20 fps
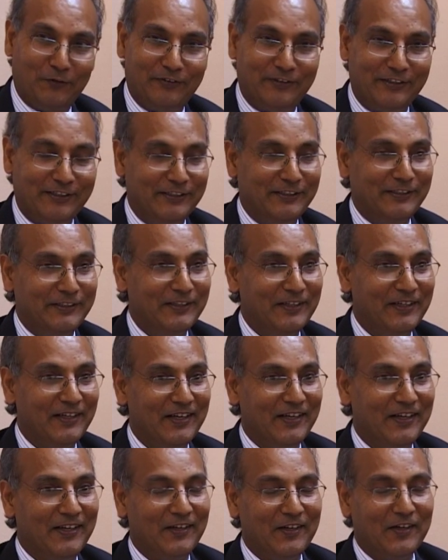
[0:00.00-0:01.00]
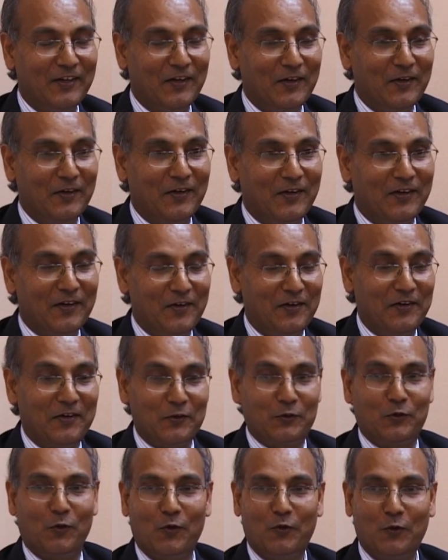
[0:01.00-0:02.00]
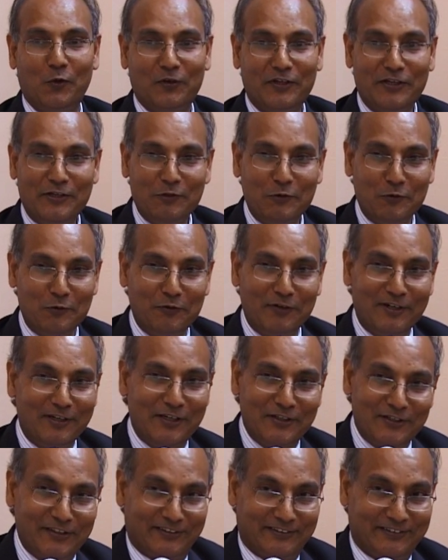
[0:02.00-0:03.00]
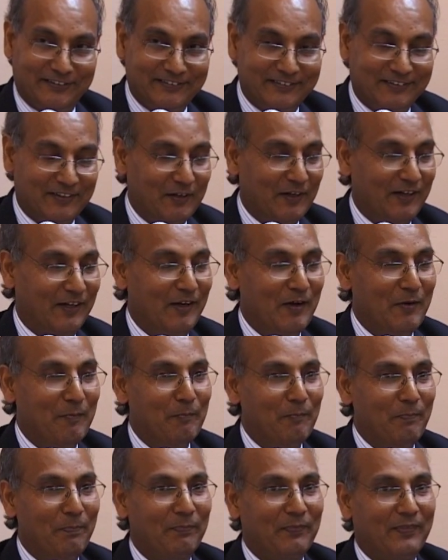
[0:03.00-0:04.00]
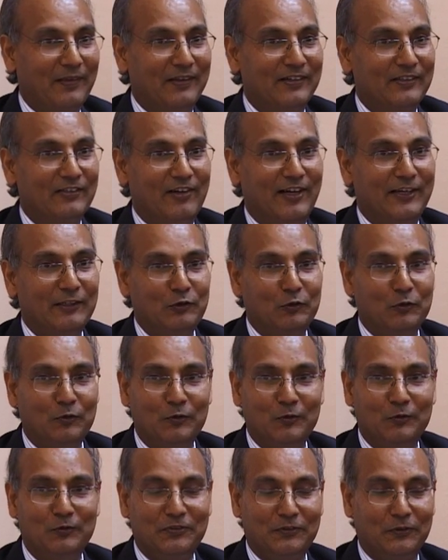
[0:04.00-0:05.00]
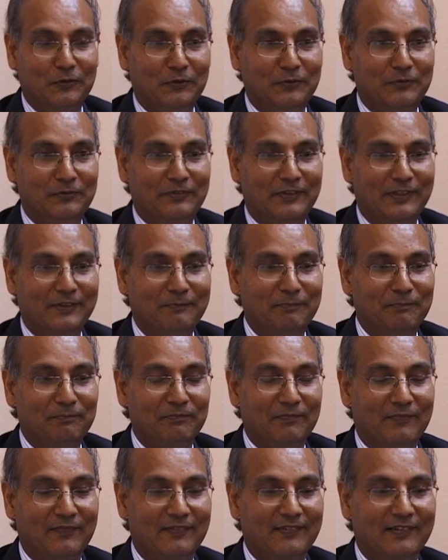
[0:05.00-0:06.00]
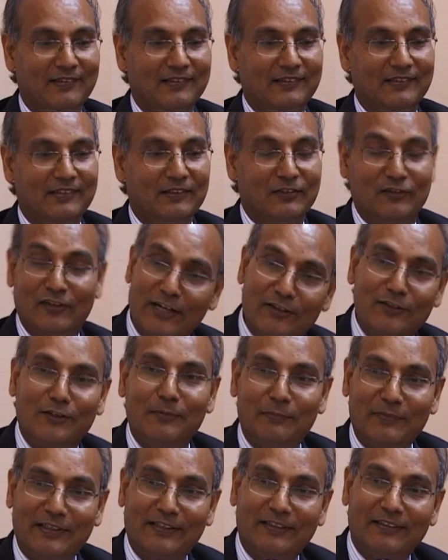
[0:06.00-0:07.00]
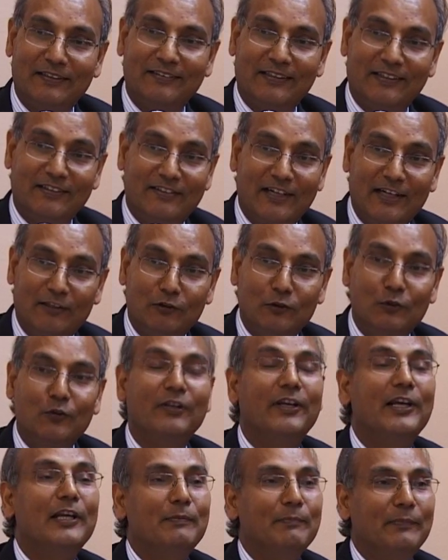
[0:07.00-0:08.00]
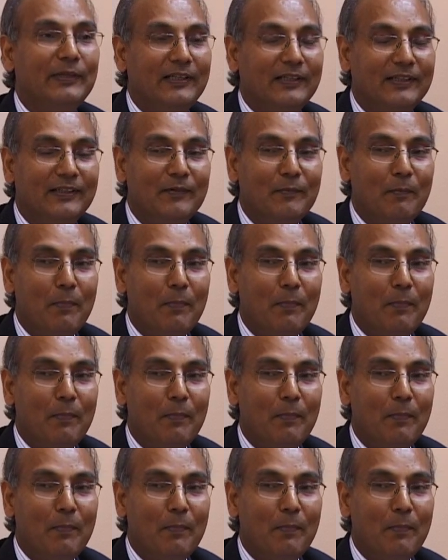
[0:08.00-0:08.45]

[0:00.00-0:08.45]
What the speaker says: of the so-called Hindu religion tried to sort of threaten me and threaten to kill me.